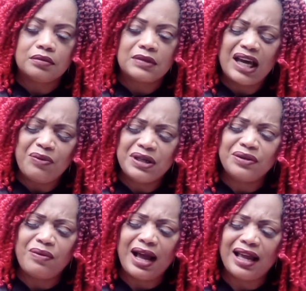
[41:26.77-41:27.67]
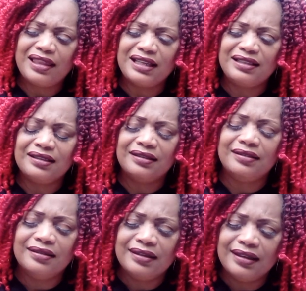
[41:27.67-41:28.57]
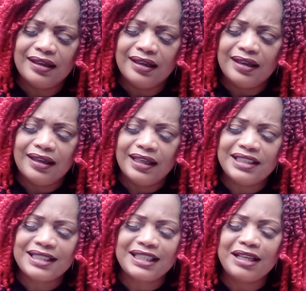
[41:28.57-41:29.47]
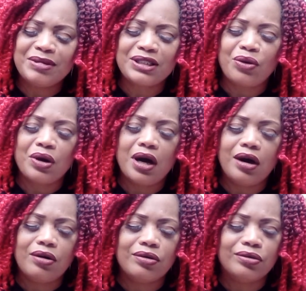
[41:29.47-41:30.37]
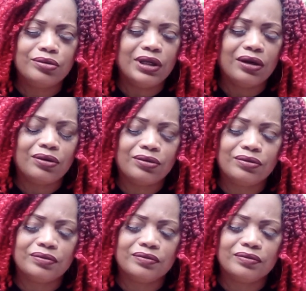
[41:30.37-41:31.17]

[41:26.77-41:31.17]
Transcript: I wonder why they it just seems so cold though.